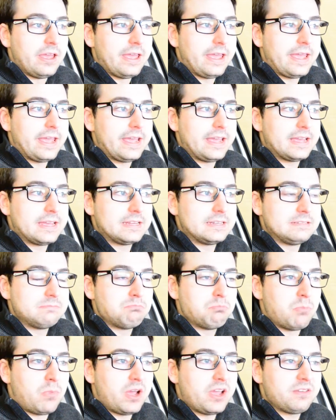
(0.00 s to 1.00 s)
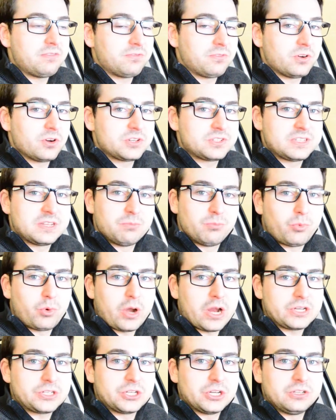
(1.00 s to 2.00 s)
And my first
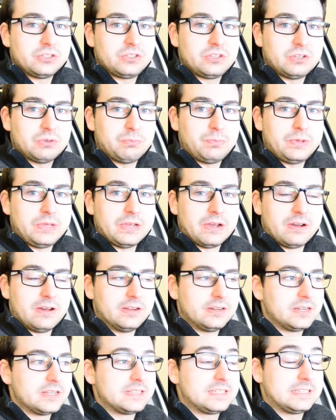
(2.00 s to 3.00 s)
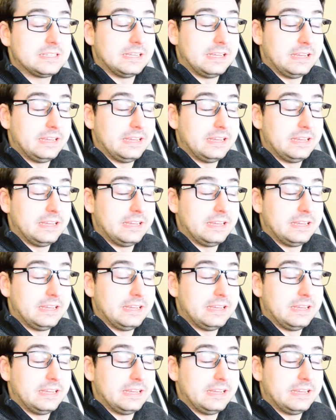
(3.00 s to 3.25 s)
impression, to be honest,